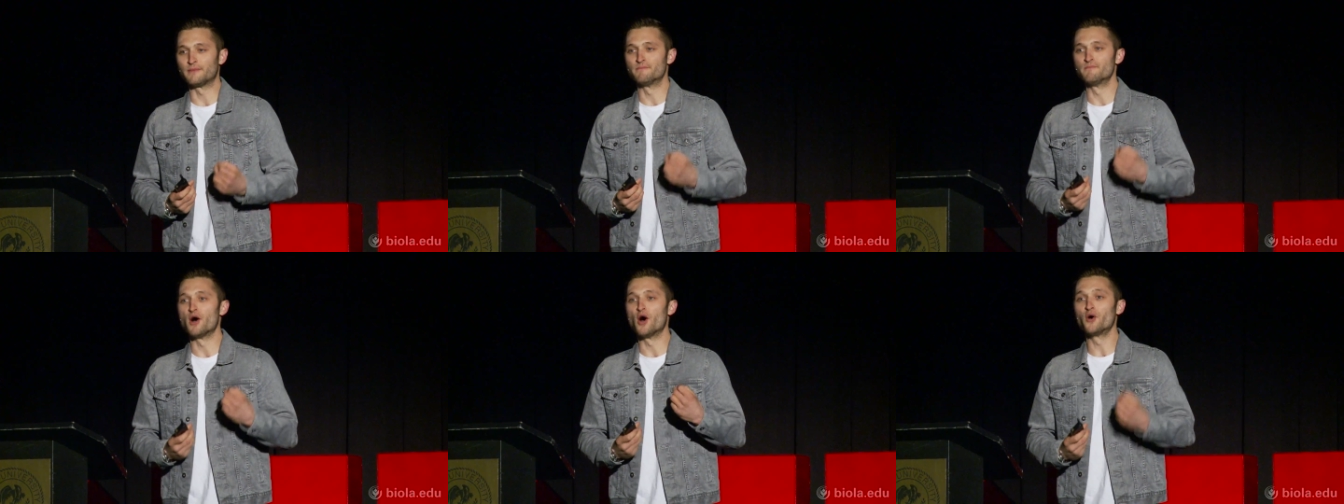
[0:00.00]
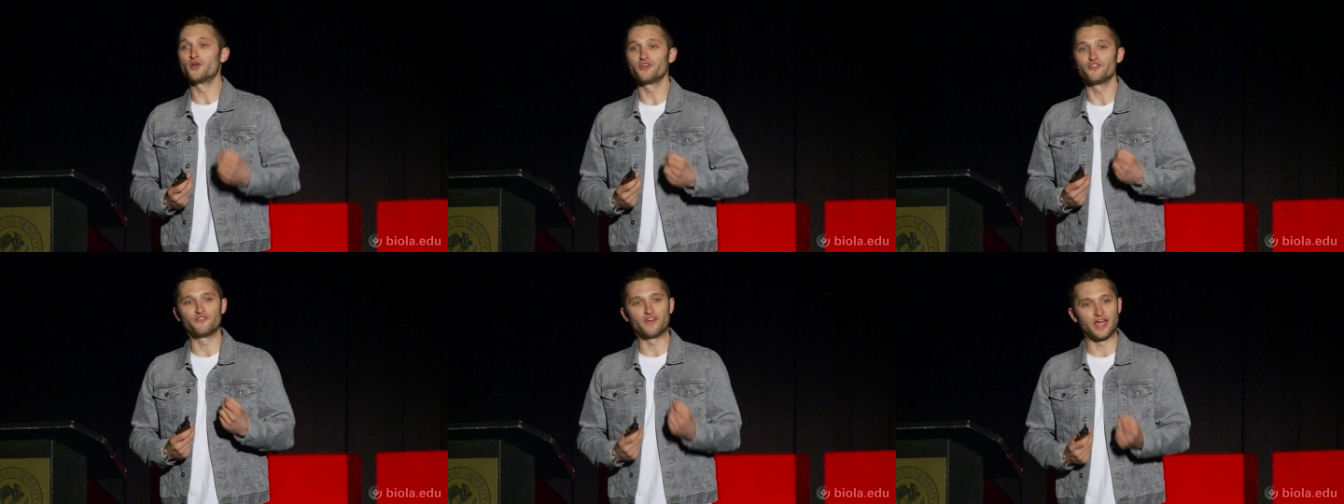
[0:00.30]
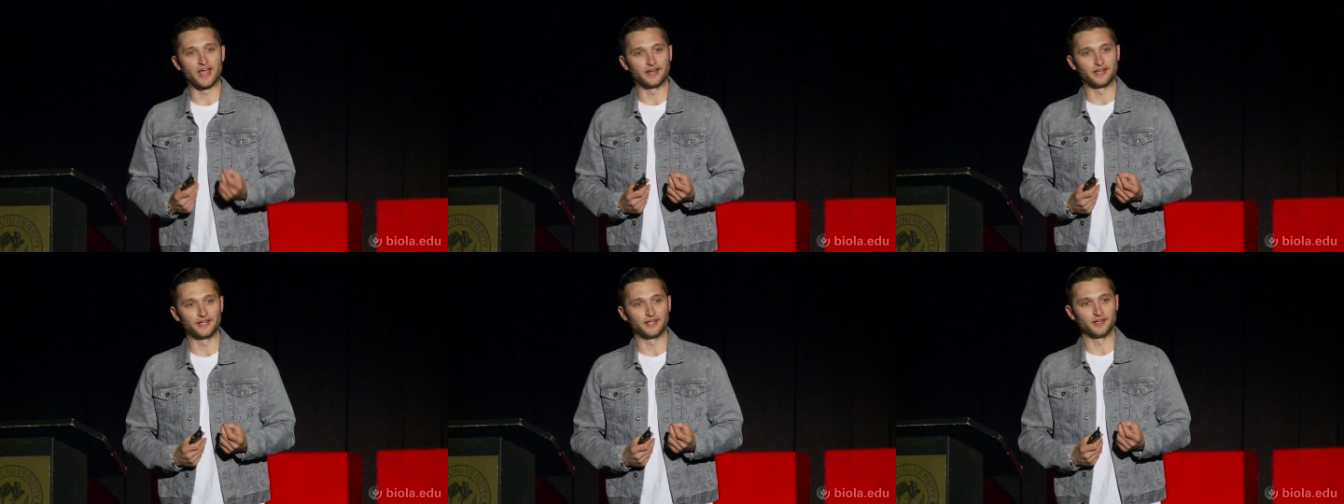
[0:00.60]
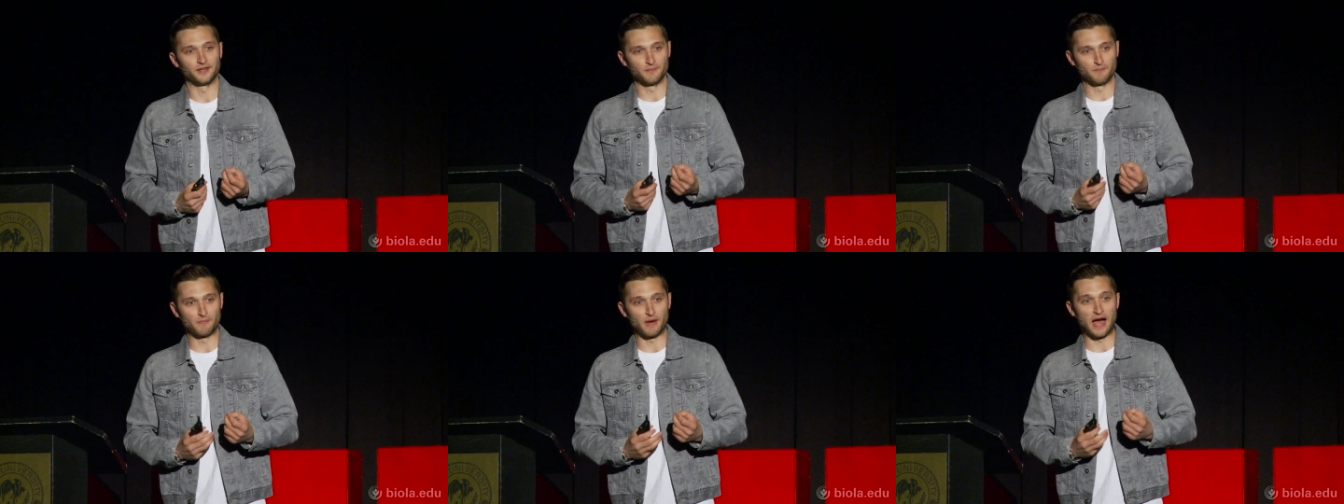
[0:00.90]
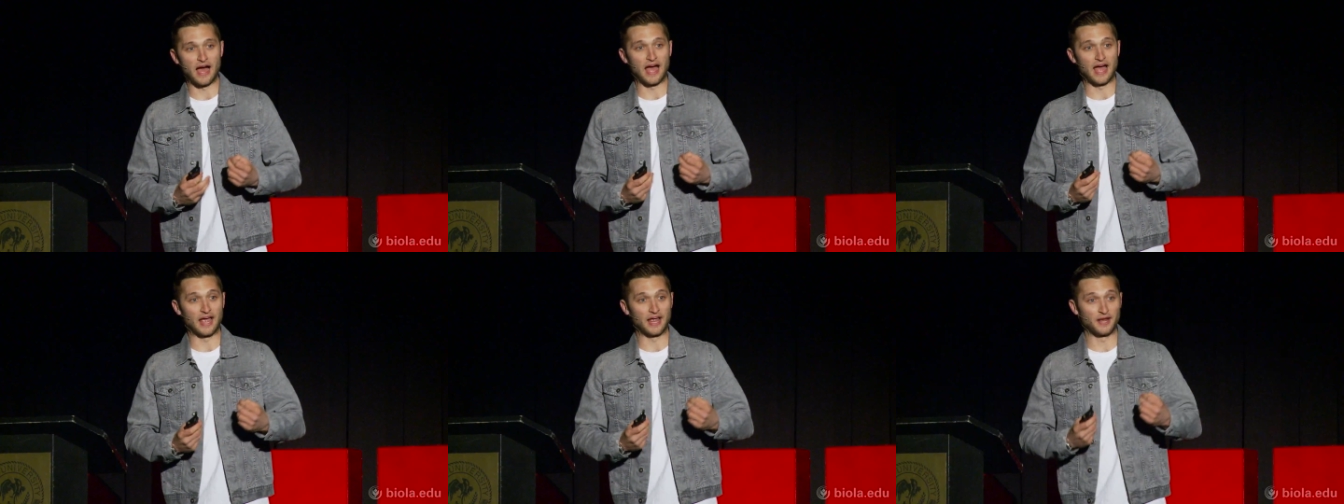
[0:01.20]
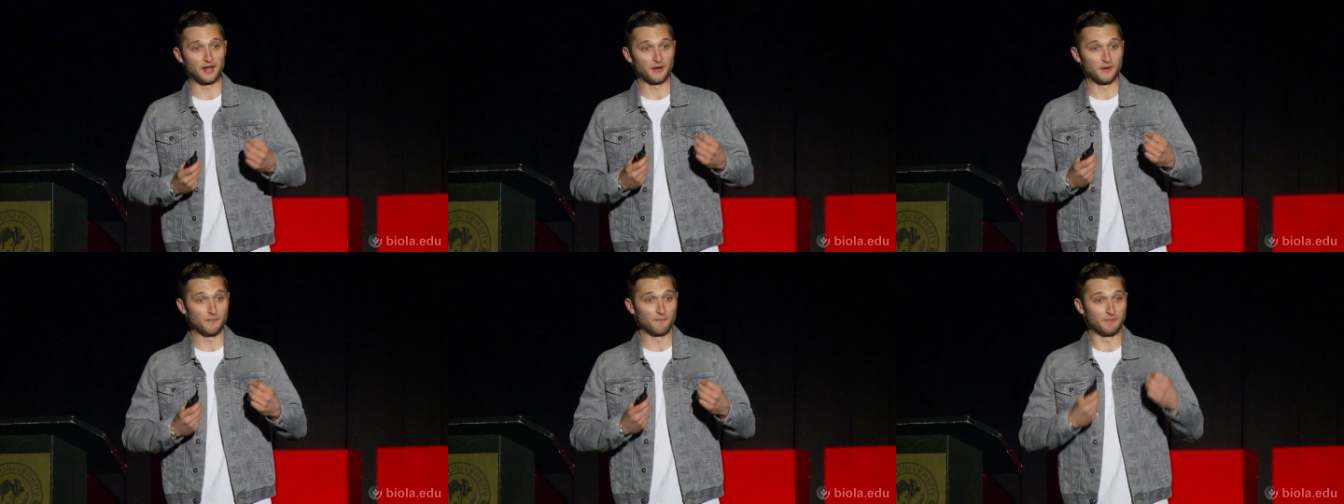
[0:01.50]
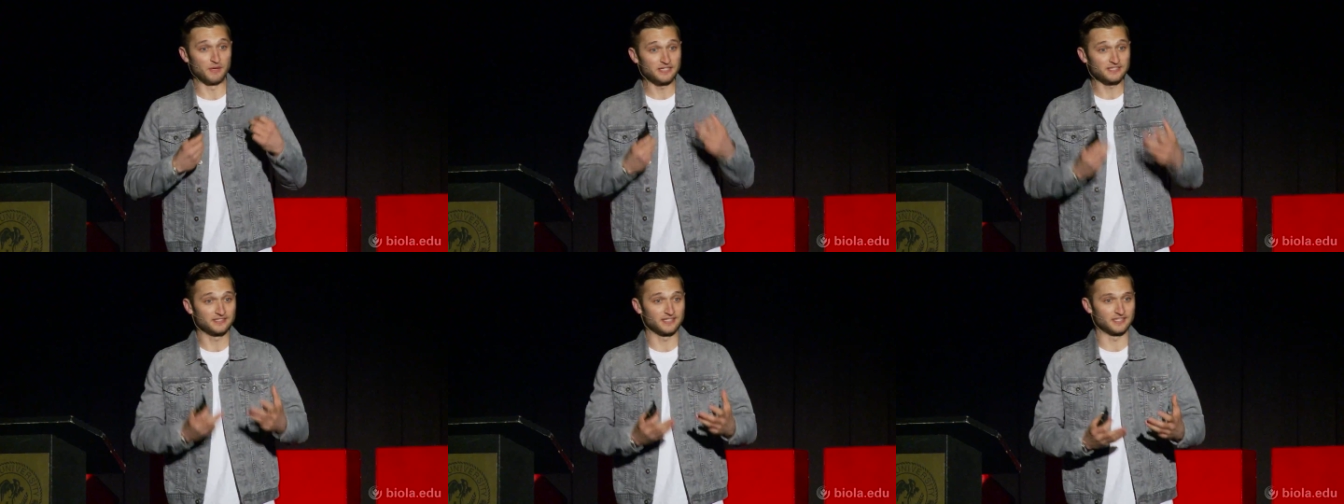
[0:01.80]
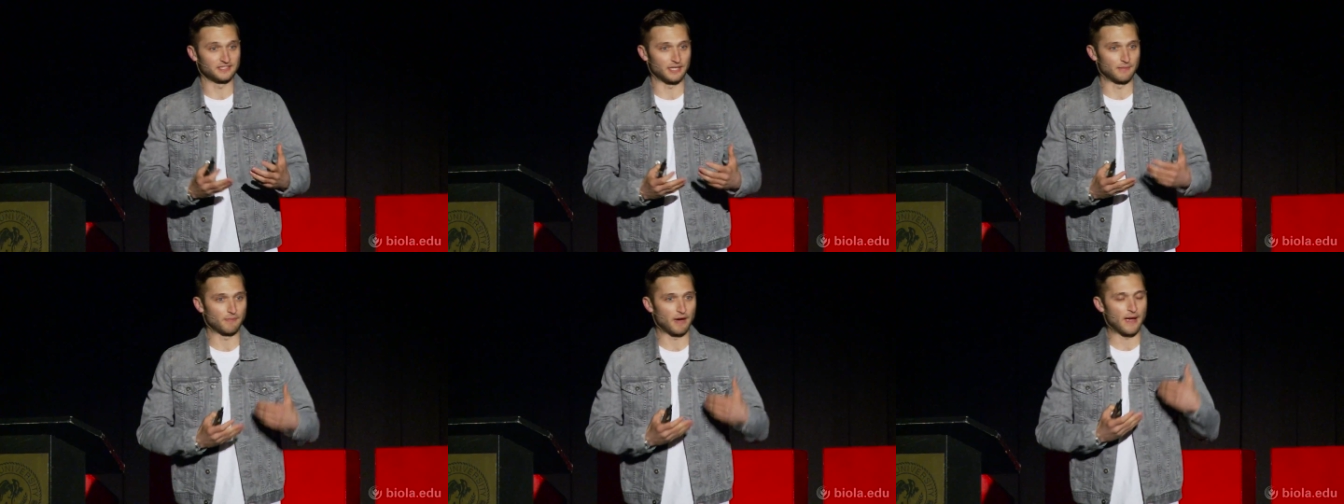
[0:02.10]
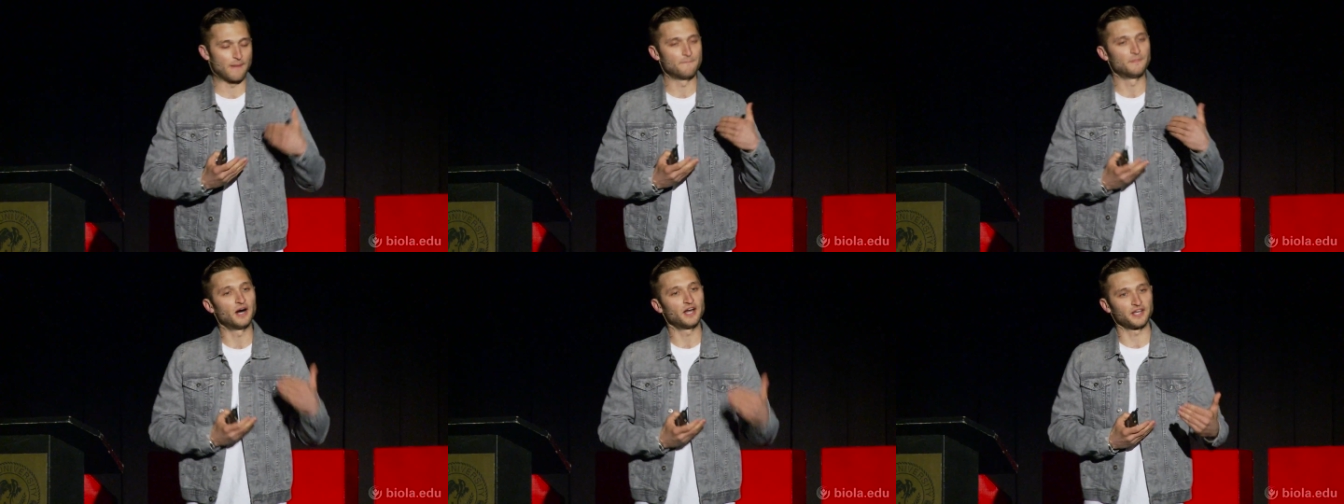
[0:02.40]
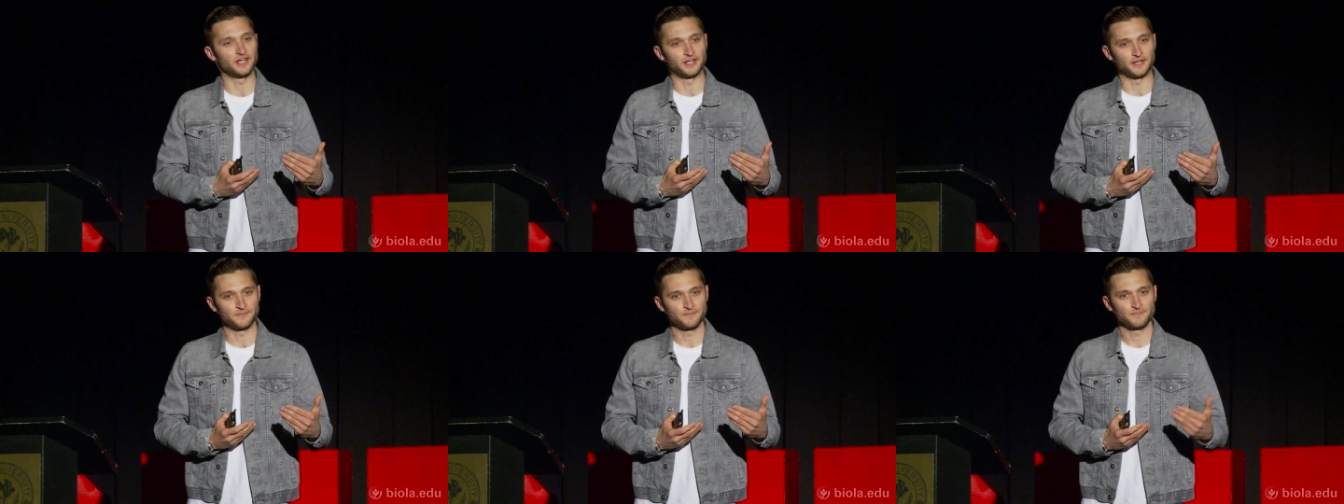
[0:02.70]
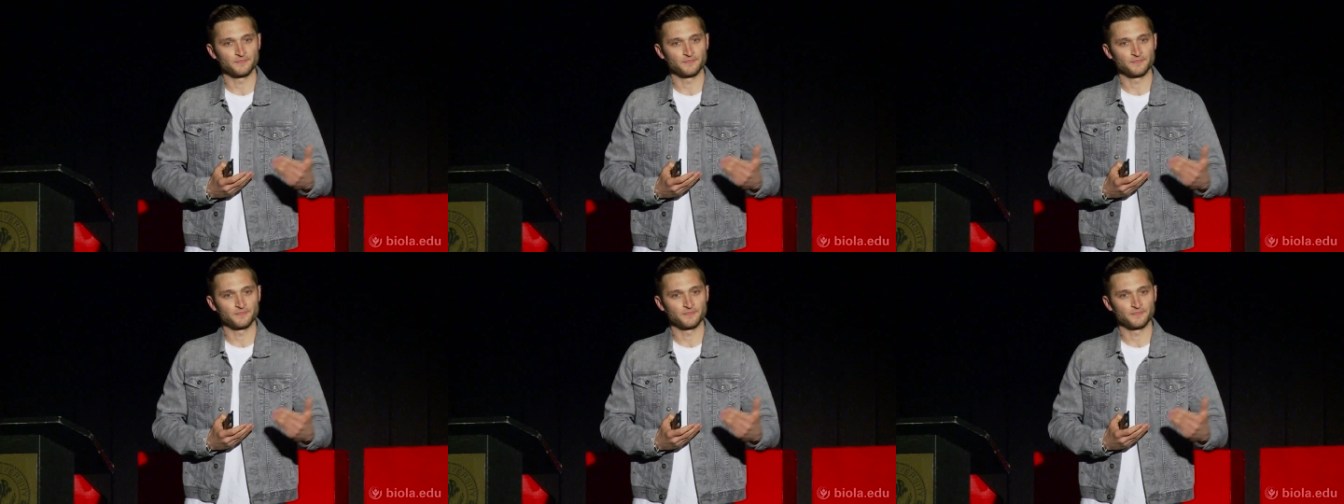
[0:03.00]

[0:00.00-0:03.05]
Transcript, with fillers: motivated by business and by money.